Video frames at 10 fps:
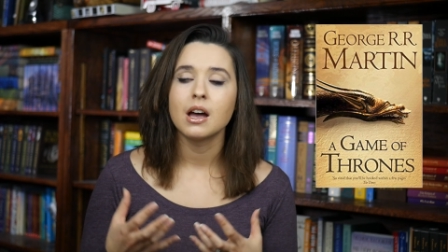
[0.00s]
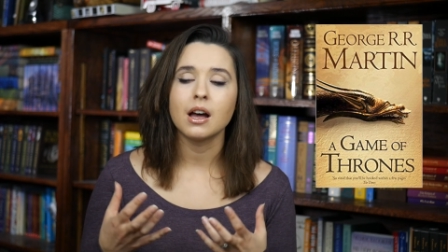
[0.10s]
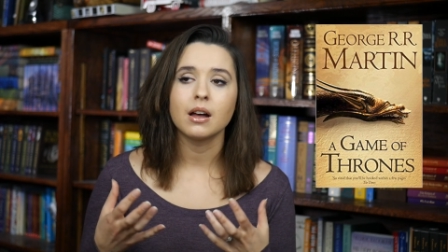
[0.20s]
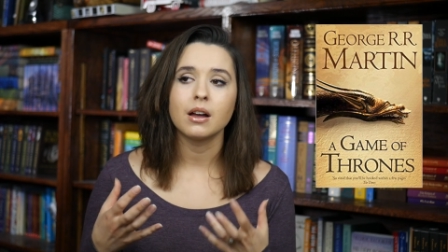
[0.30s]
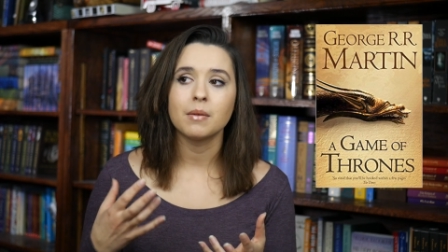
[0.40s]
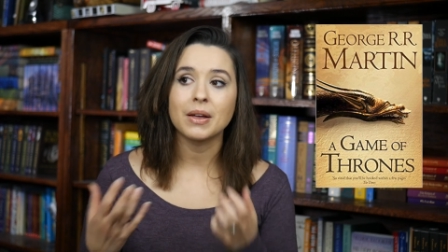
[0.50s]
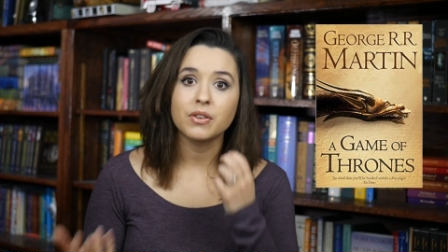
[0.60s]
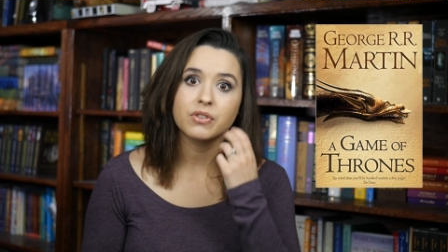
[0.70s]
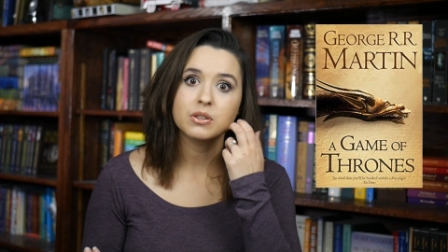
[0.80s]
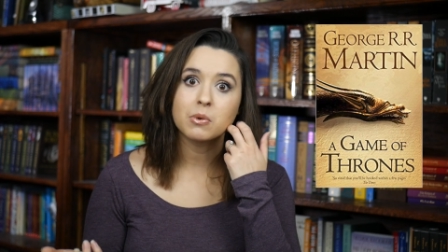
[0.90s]
about
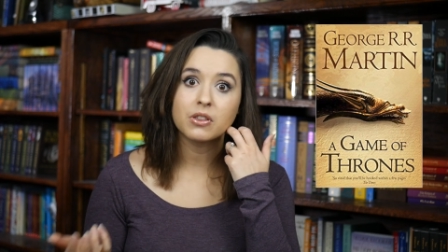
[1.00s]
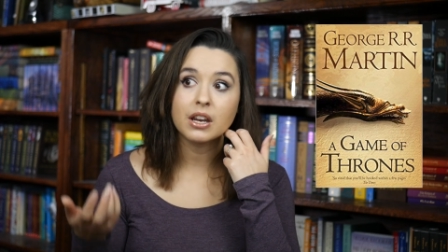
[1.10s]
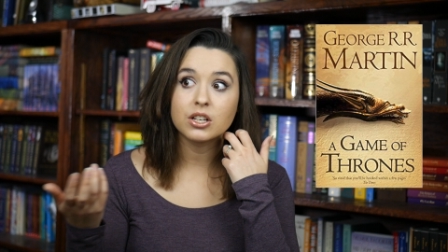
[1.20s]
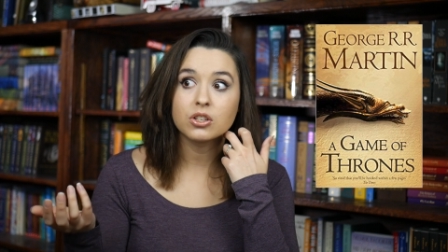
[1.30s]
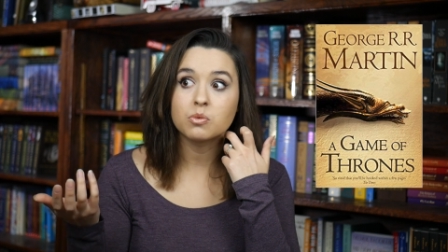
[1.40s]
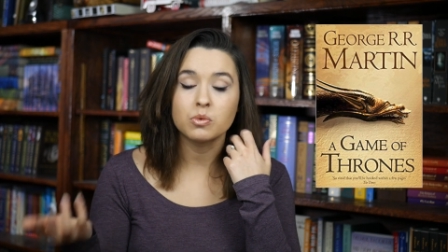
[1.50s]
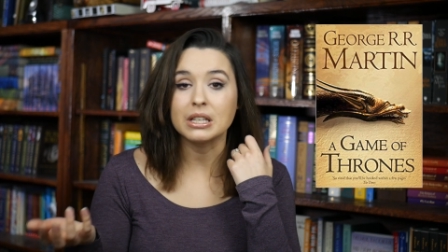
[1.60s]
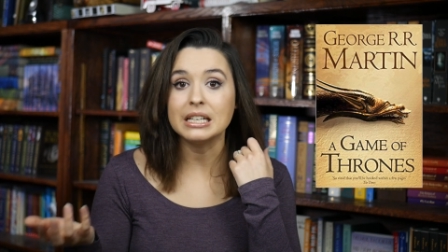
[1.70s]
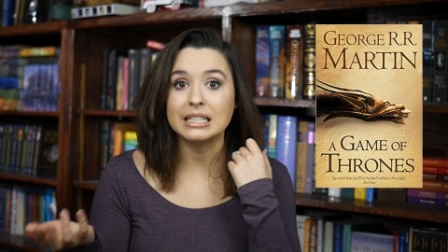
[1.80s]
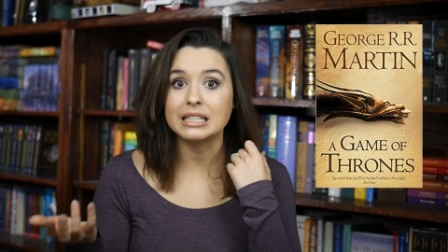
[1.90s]
the first book that I just
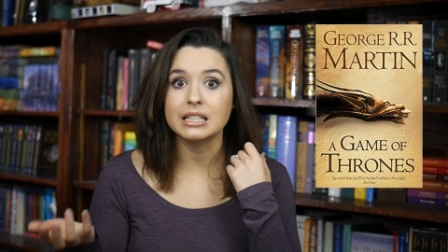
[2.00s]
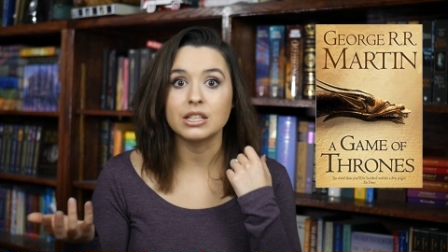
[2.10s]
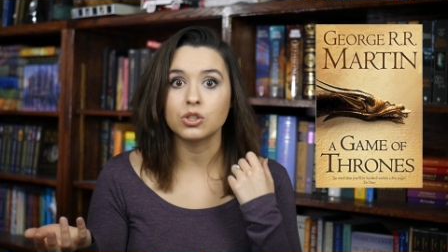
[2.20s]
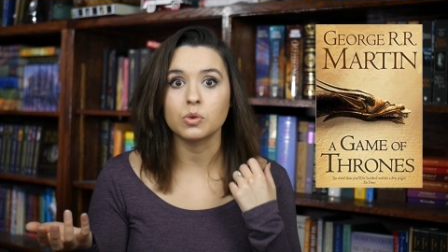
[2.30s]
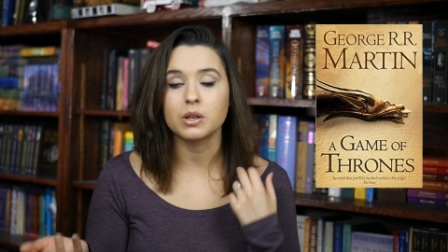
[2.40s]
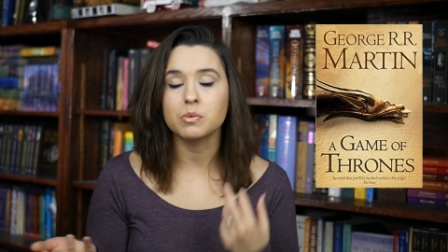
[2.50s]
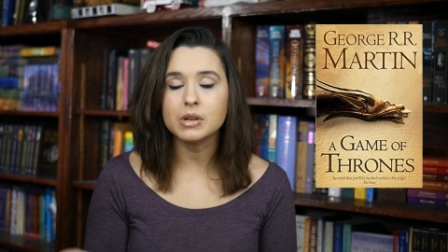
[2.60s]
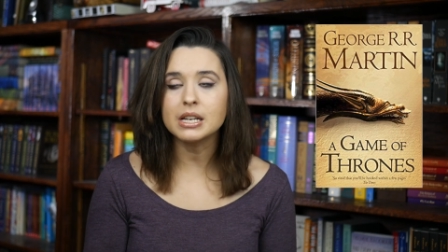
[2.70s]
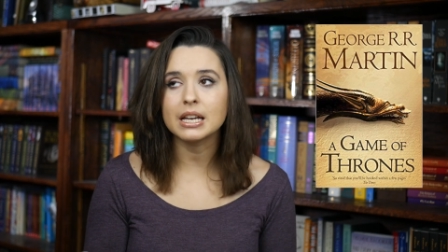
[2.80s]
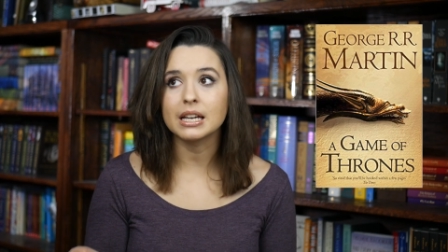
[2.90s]
really didn't enjoy
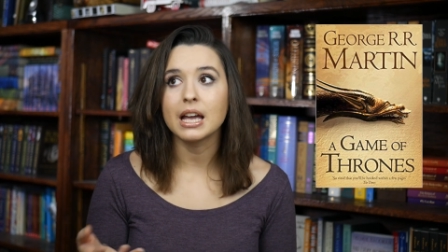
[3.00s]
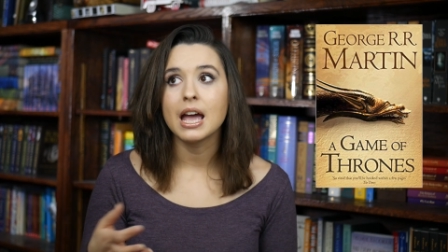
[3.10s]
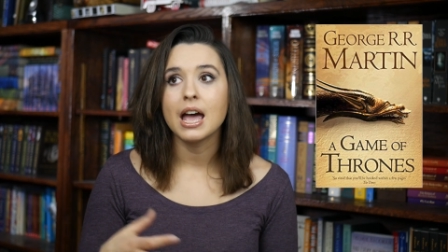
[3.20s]
reading.